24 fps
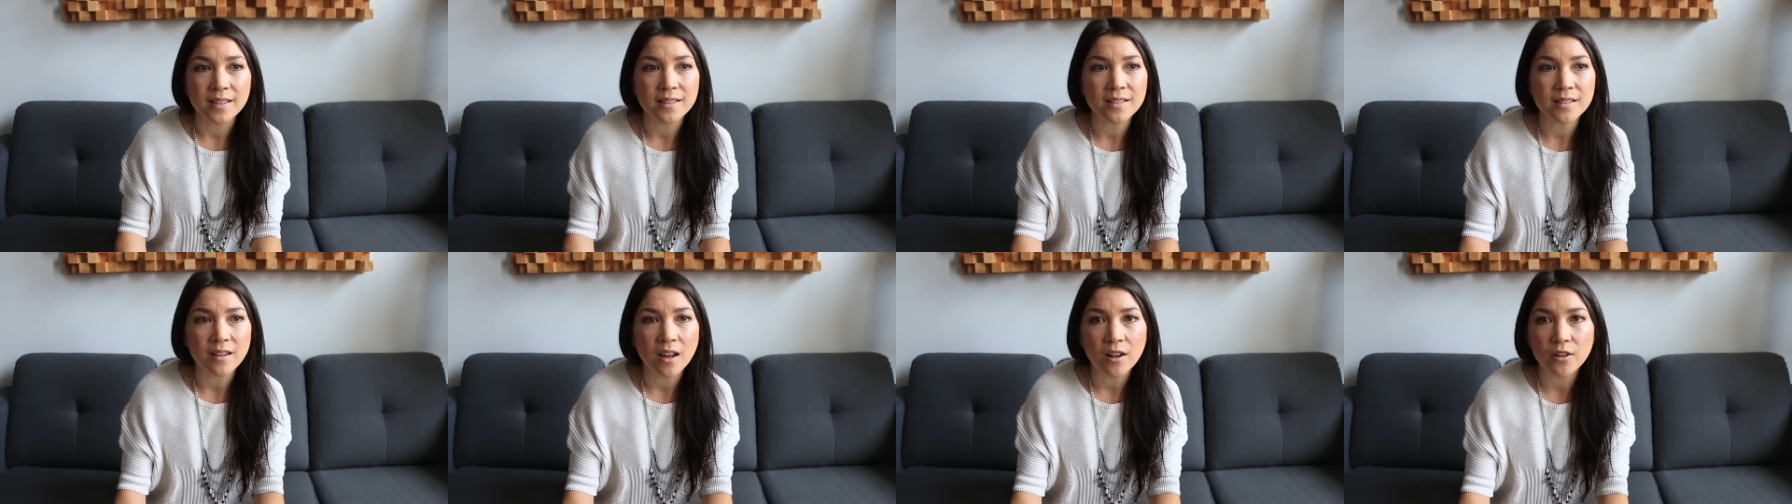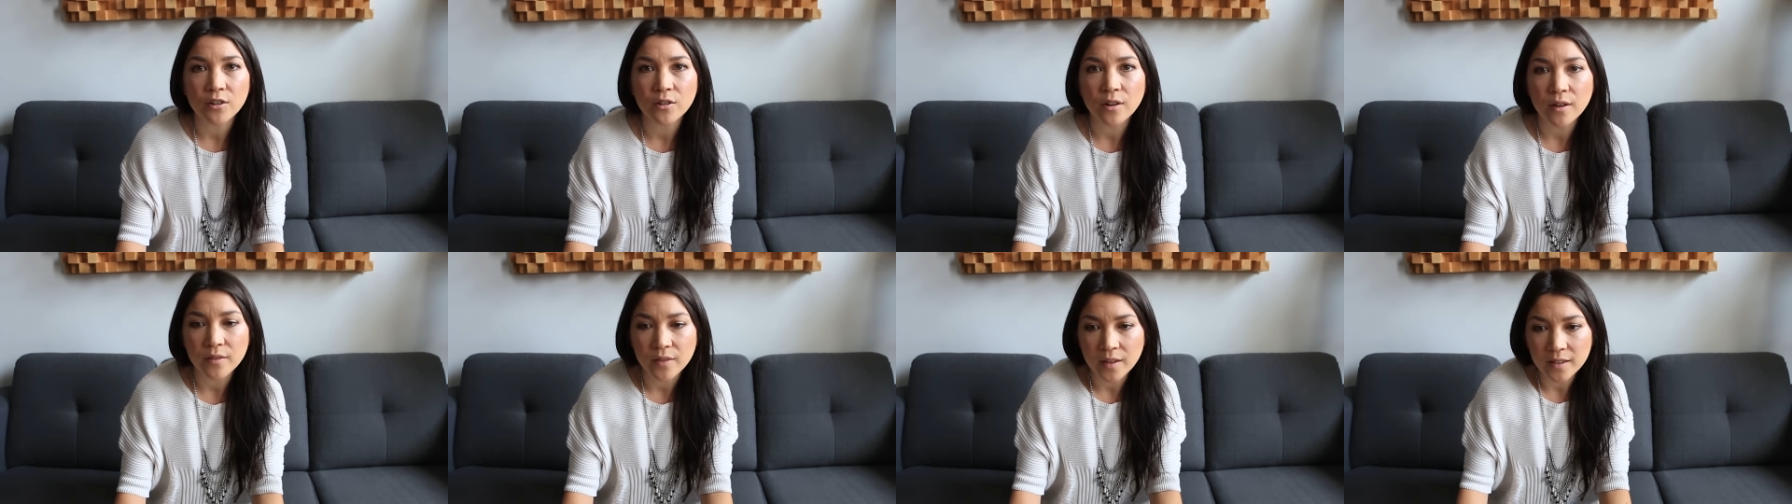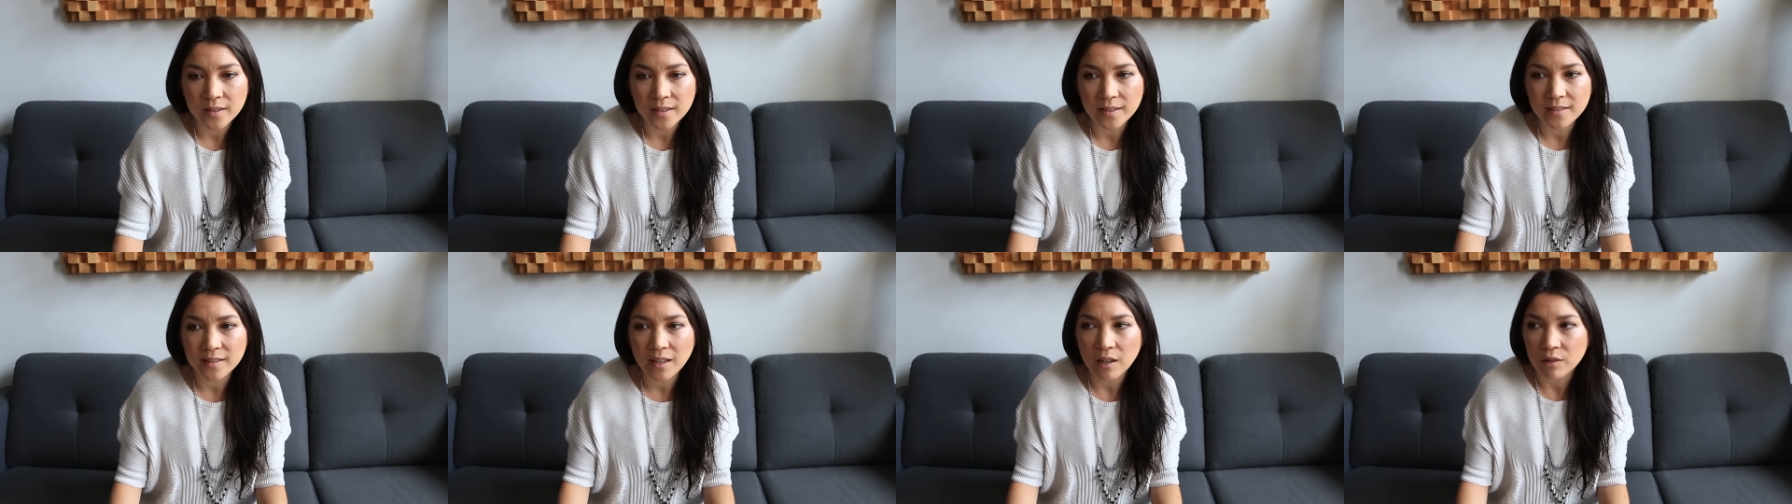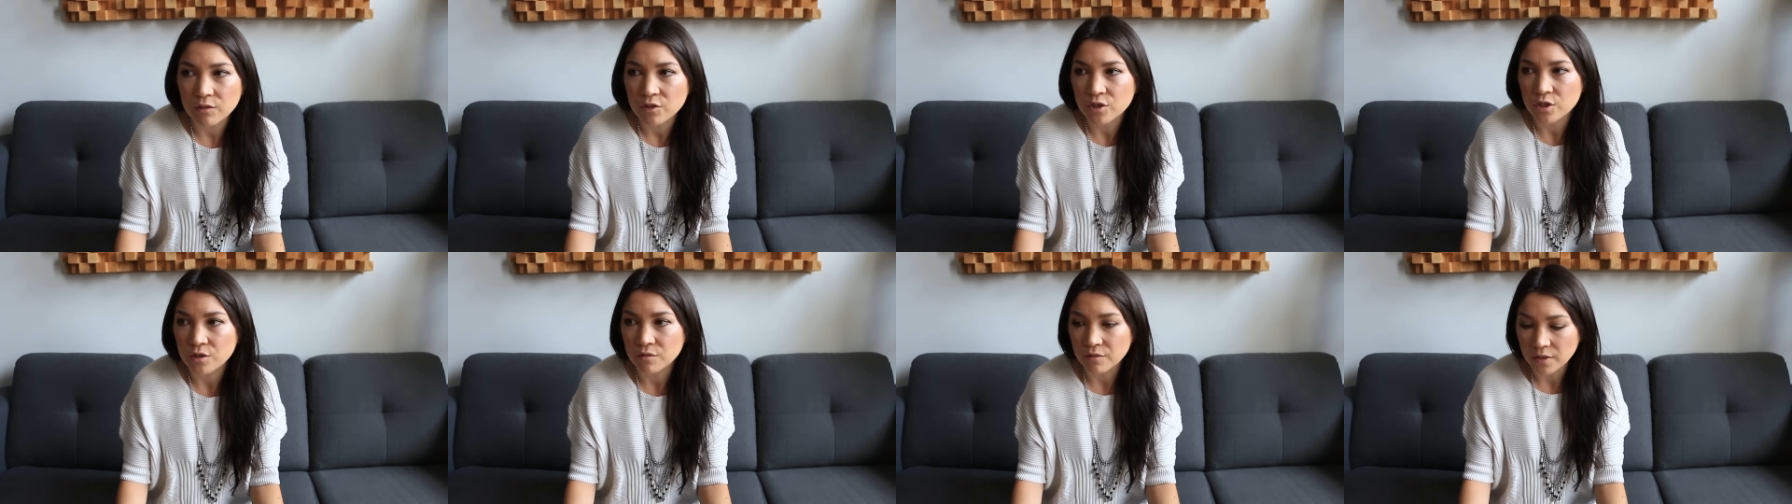It's not her authentic
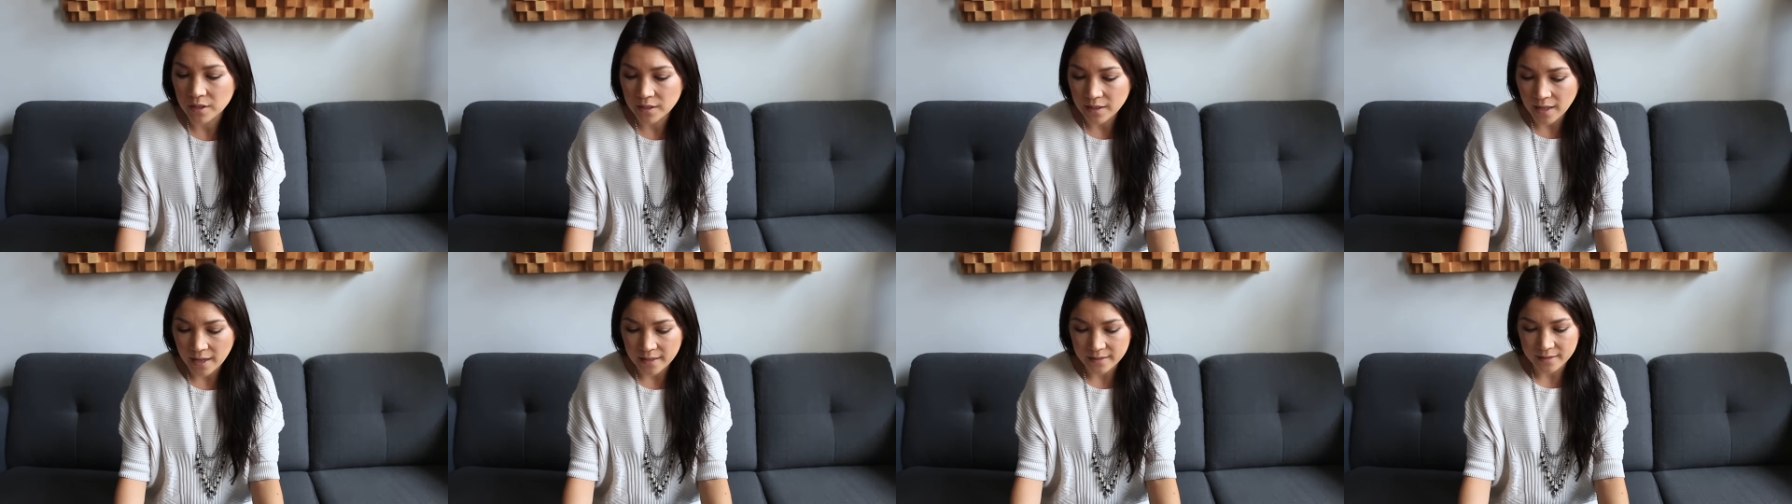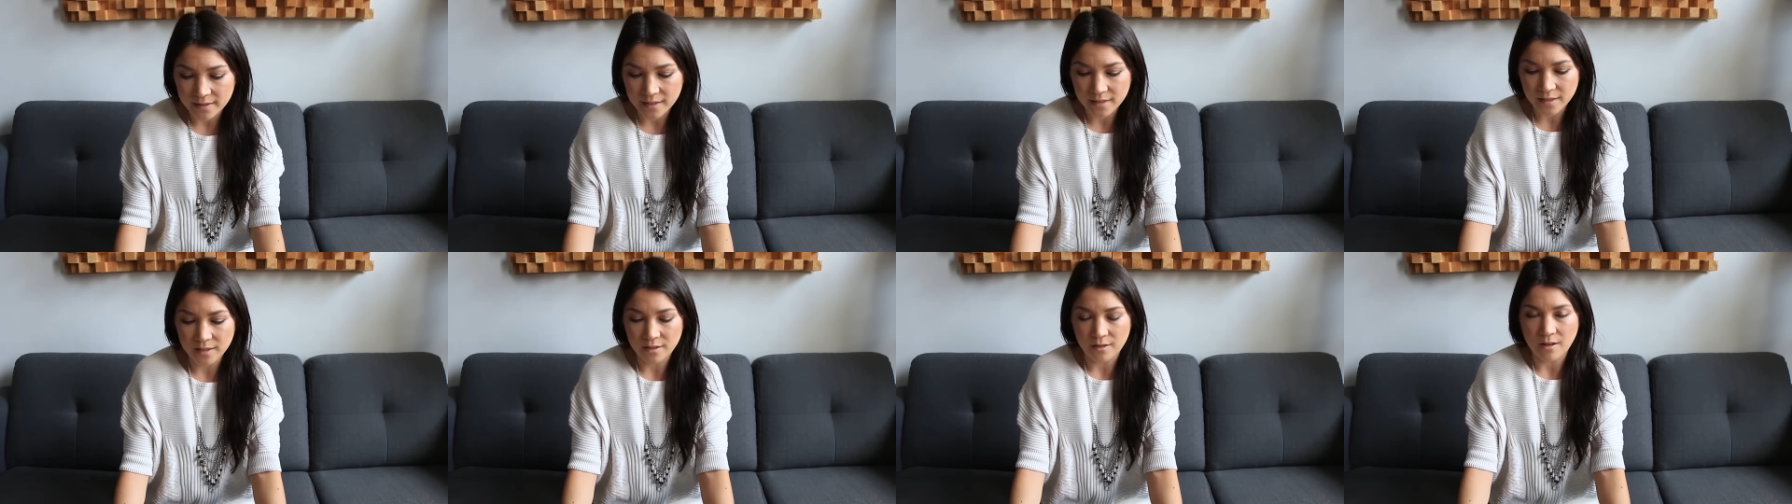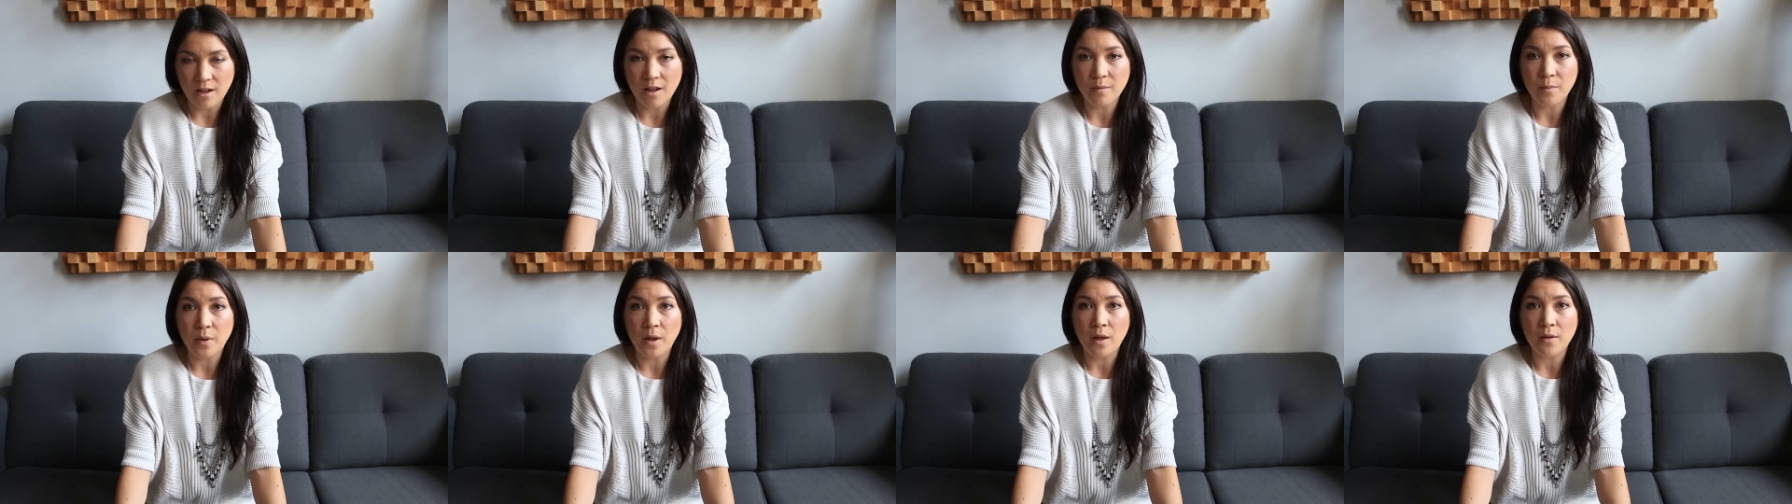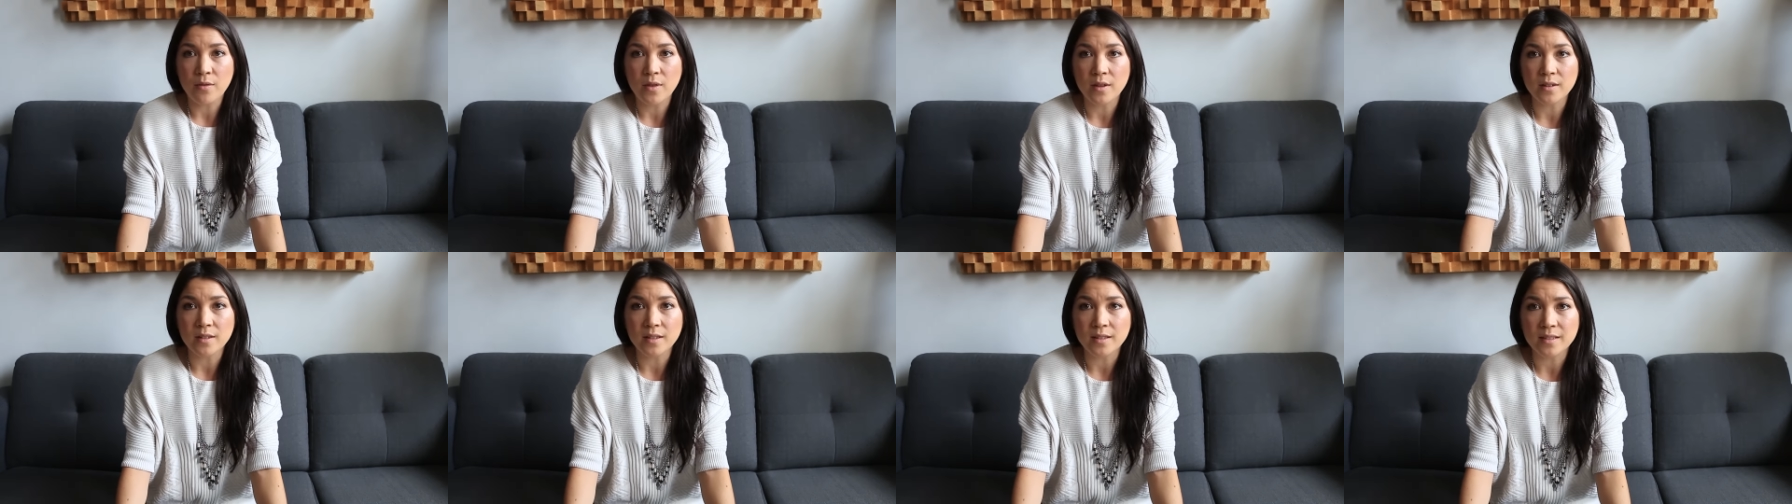self. She's realized, this is not my
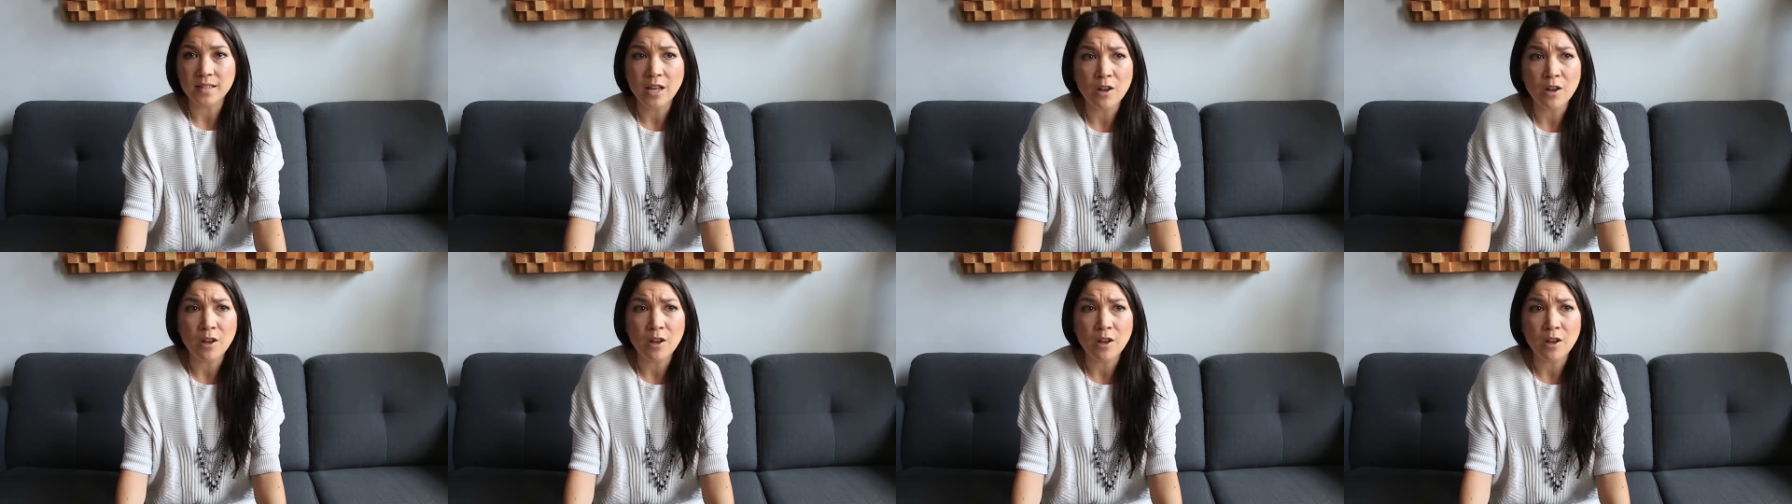authentic